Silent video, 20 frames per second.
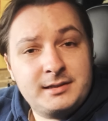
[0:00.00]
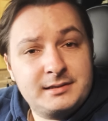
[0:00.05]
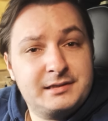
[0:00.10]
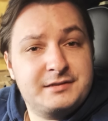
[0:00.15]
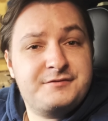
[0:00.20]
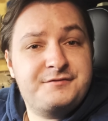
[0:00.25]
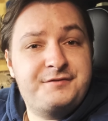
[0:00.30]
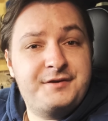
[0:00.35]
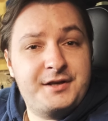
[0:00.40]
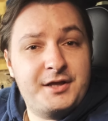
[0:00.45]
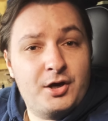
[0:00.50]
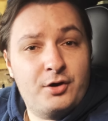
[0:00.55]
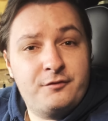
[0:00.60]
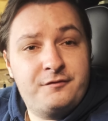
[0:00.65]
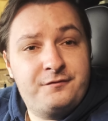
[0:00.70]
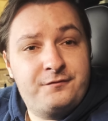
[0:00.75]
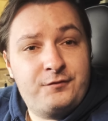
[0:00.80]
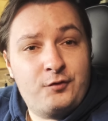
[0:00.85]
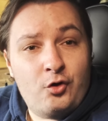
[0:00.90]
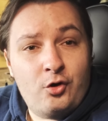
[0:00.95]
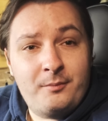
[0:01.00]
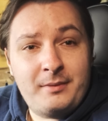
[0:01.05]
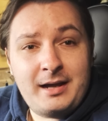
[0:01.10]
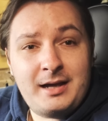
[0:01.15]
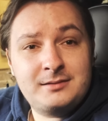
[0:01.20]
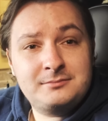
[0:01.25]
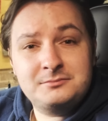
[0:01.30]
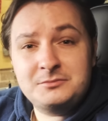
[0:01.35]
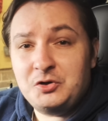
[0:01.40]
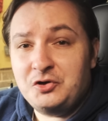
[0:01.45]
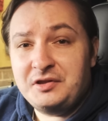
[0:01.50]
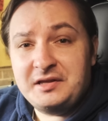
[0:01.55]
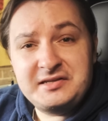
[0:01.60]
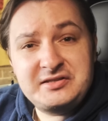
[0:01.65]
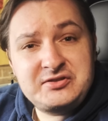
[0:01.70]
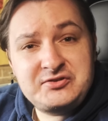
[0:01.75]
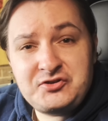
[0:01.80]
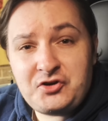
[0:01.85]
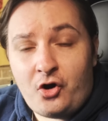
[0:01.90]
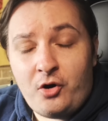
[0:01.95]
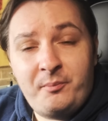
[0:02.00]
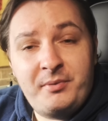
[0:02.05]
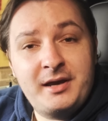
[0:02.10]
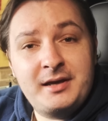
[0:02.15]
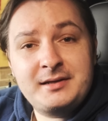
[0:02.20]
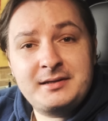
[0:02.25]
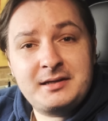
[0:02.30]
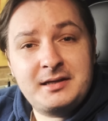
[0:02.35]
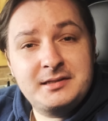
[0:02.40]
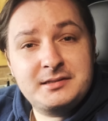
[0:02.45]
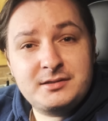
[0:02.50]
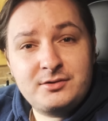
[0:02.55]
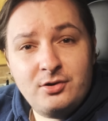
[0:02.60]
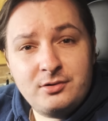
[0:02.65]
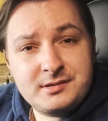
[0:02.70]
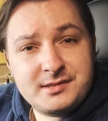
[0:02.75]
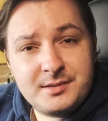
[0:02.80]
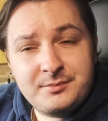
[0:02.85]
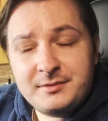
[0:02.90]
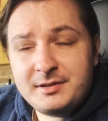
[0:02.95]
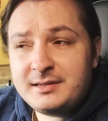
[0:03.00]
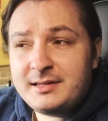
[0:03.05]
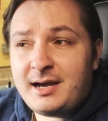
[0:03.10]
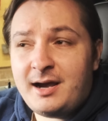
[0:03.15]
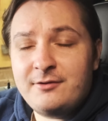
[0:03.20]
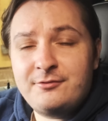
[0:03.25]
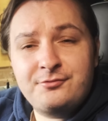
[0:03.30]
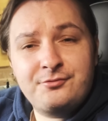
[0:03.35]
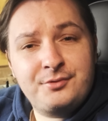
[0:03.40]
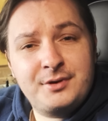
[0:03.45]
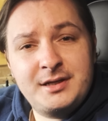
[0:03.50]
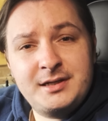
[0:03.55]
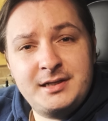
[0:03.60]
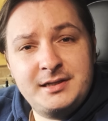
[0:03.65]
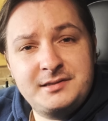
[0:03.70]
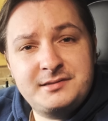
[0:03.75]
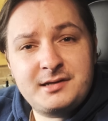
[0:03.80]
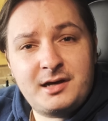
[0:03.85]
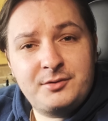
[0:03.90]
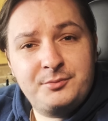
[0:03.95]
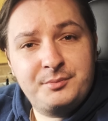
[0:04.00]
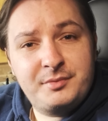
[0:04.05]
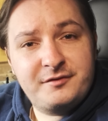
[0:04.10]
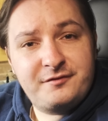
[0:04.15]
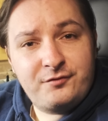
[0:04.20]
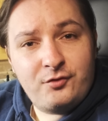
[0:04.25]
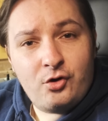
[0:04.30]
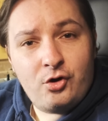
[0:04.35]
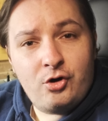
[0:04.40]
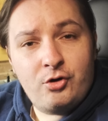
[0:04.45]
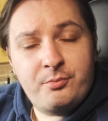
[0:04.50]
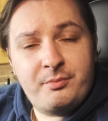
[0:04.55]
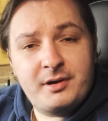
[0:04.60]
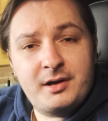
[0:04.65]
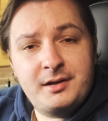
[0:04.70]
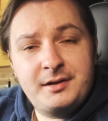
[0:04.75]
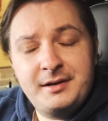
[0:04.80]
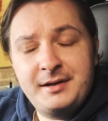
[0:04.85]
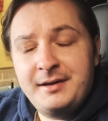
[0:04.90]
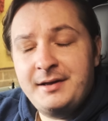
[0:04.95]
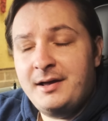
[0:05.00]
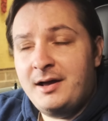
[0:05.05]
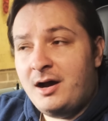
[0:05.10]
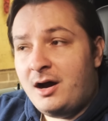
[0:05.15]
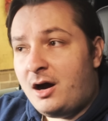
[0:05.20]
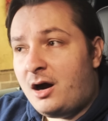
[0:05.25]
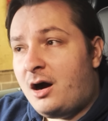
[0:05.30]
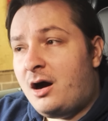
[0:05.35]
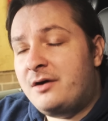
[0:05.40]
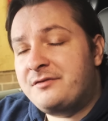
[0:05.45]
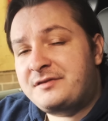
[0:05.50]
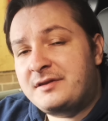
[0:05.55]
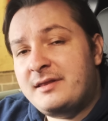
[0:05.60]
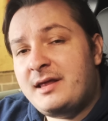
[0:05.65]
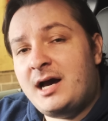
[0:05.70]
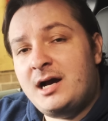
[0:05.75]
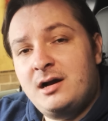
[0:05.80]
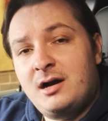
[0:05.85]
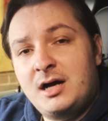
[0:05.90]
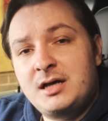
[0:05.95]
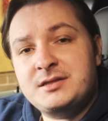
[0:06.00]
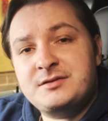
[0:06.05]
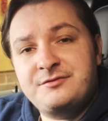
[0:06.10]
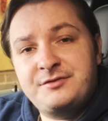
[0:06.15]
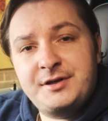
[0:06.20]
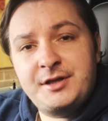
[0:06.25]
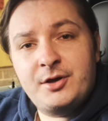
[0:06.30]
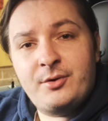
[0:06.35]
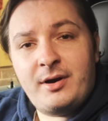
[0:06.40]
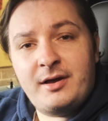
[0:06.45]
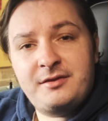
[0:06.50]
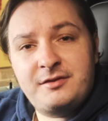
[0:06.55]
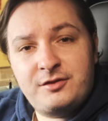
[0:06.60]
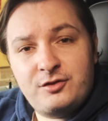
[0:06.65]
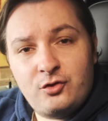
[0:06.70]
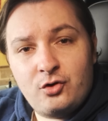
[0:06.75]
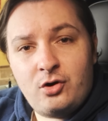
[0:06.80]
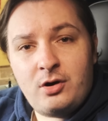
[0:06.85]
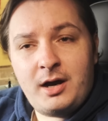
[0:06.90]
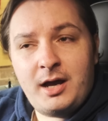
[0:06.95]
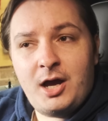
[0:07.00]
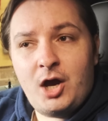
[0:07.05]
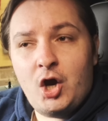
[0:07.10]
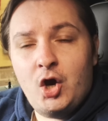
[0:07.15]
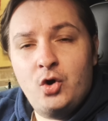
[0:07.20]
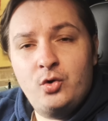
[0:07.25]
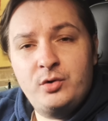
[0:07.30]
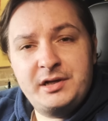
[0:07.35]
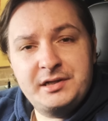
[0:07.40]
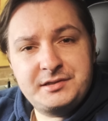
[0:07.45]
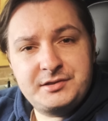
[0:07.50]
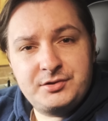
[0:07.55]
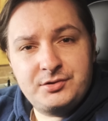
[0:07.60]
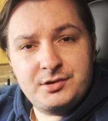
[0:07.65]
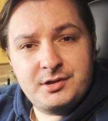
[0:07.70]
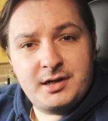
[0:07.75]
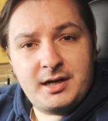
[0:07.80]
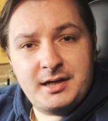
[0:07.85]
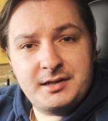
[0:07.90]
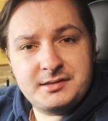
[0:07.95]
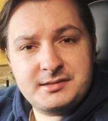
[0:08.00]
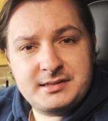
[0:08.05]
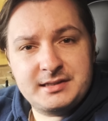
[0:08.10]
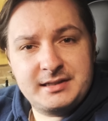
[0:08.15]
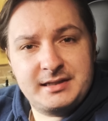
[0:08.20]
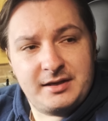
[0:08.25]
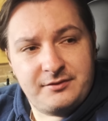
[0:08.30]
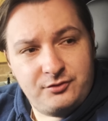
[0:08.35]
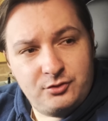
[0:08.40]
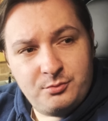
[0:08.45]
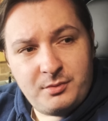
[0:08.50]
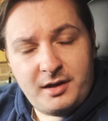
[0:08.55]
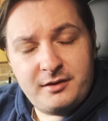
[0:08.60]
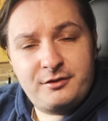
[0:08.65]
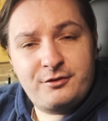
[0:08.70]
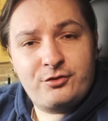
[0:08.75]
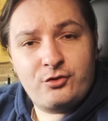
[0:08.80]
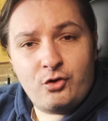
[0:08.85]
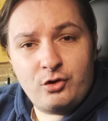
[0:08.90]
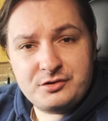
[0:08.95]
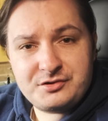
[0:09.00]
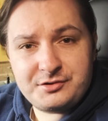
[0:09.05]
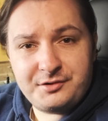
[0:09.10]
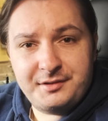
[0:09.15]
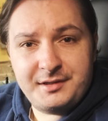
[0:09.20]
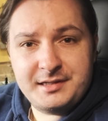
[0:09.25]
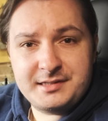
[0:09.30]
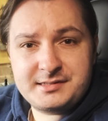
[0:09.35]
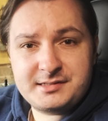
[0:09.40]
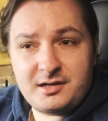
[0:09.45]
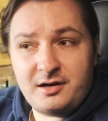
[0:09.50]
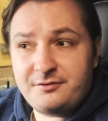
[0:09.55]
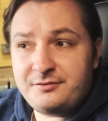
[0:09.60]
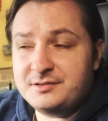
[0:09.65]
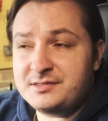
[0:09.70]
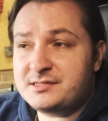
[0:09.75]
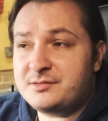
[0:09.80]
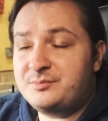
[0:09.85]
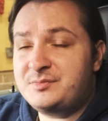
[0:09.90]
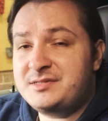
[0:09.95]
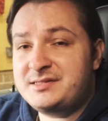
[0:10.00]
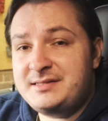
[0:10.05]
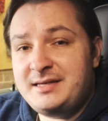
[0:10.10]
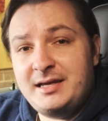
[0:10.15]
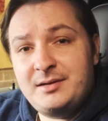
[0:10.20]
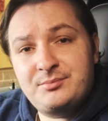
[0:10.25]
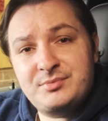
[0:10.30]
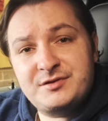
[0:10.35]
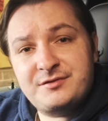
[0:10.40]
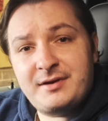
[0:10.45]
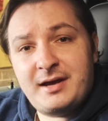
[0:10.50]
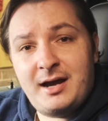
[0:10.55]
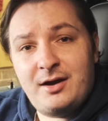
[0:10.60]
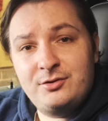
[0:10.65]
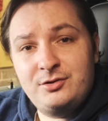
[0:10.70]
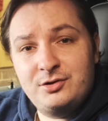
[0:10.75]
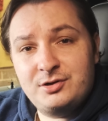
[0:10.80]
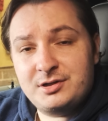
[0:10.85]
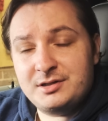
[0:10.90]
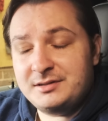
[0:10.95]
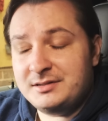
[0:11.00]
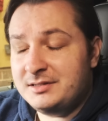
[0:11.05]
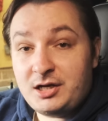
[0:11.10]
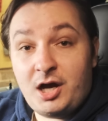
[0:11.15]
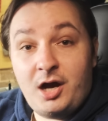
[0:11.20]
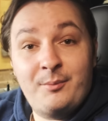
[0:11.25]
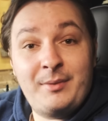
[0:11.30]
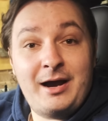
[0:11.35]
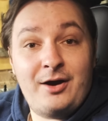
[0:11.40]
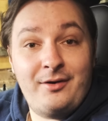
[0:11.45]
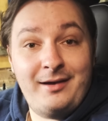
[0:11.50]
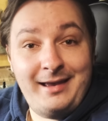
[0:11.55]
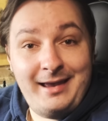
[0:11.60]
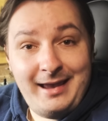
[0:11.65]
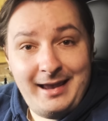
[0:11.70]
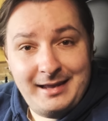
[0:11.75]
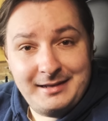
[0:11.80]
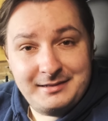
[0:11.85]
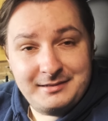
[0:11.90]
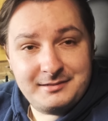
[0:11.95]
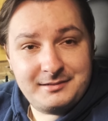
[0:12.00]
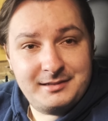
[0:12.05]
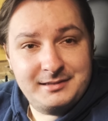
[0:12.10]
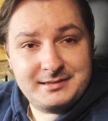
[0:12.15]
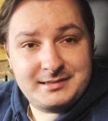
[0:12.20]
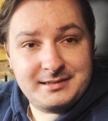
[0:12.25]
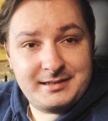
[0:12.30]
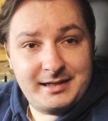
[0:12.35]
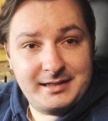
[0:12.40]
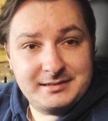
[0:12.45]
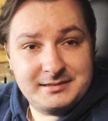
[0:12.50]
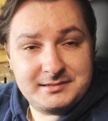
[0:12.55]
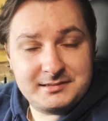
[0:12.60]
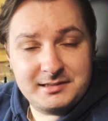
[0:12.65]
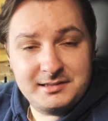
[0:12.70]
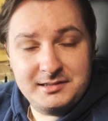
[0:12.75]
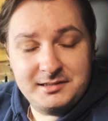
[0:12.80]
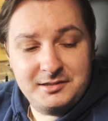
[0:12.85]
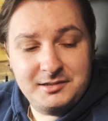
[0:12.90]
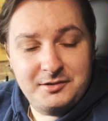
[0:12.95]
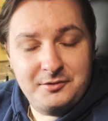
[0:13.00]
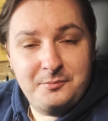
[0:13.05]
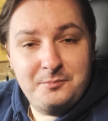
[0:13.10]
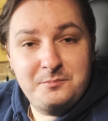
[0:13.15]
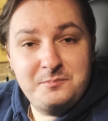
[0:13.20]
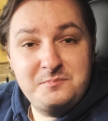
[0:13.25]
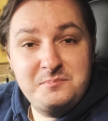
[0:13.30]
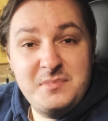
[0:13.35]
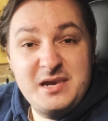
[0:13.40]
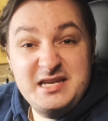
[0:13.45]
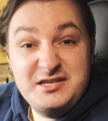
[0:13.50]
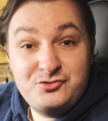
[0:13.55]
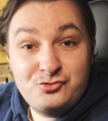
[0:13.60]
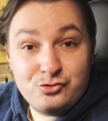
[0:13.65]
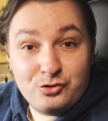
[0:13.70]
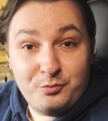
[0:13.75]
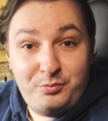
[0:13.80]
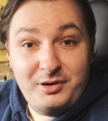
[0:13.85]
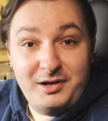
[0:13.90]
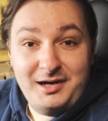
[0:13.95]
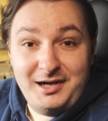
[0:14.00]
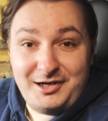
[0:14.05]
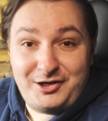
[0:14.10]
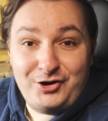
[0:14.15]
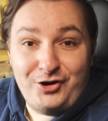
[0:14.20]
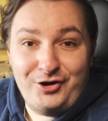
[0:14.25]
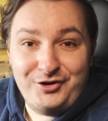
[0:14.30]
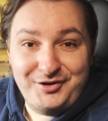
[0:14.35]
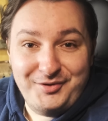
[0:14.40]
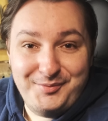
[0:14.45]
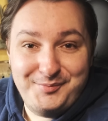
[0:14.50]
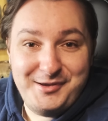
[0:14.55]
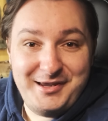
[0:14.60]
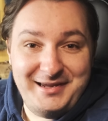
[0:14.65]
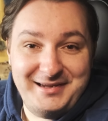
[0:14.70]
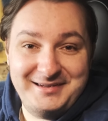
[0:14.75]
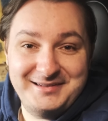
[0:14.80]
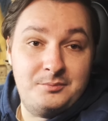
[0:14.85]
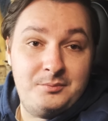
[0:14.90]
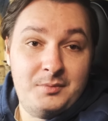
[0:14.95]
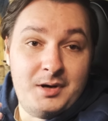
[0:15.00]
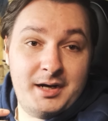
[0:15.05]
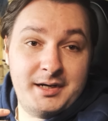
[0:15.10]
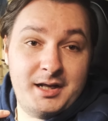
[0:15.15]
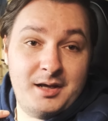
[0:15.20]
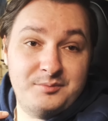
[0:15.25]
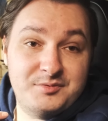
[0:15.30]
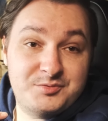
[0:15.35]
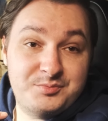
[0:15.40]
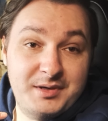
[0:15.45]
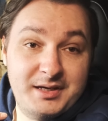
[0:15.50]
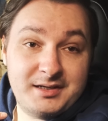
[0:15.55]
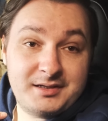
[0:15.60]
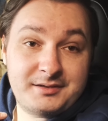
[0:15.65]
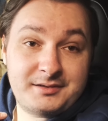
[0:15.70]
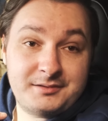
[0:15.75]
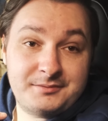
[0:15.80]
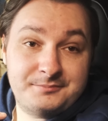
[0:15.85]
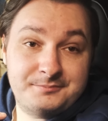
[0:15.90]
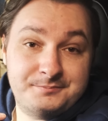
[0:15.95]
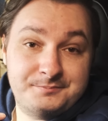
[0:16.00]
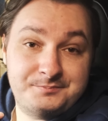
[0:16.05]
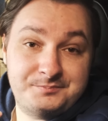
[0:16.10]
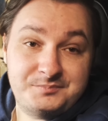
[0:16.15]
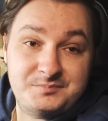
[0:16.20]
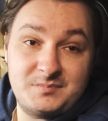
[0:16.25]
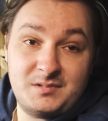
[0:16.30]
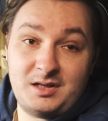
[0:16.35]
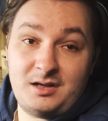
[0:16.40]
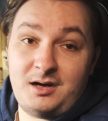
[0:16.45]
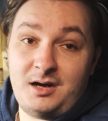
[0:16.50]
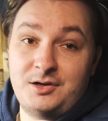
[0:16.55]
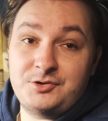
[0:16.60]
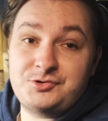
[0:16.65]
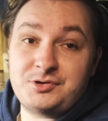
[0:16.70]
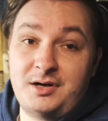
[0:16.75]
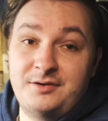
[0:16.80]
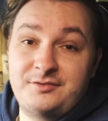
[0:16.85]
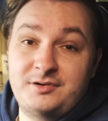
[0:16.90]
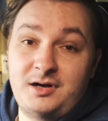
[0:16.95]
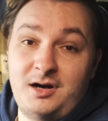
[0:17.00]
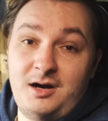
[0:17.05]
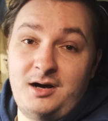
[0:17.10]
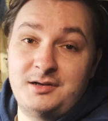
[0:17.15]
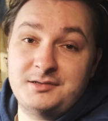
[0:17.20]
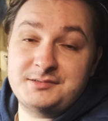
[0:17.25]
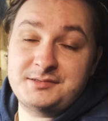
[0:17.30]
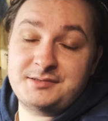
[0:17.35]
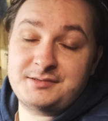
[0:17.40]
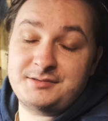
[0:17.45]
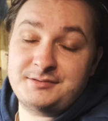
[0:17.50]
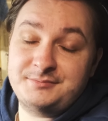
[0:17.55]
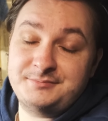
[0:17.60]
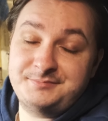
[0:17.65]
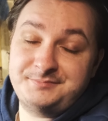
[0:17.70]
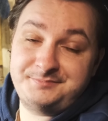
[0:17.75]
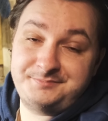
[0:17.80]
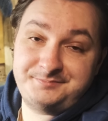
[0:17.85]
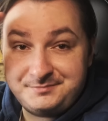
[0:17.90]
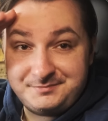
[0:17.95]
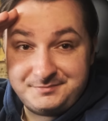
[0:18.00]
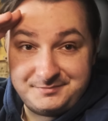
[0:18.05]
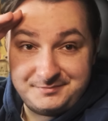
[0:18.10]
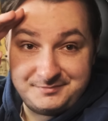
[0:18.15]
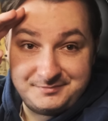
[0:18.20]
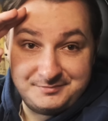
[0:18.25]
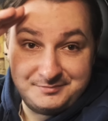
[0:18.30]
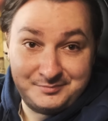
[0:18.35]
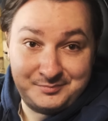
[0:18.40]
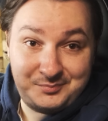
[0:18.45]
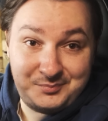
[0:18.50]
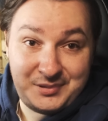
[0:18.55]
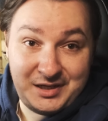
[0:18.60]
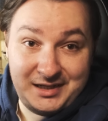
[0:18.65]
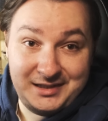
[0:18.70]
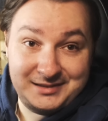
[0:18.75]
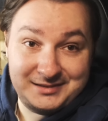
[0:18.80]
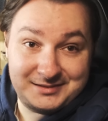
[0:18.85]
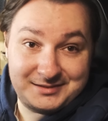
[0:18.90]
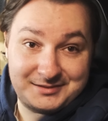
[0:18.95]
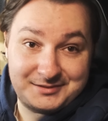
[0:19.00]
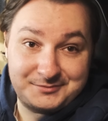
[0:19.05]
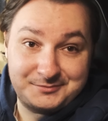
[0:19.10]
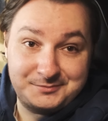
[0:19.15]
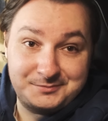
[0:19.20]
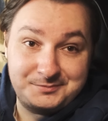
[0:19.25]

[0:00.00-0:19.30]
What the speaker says: this video format or this topic. It's not something that I've really done before, but after that last video, I thought I owed it to you guys to give you my thoughts on this stuff and some tips for how you can come out ahead in today's miserable economy. My name's Mick. I drive cars. Peace.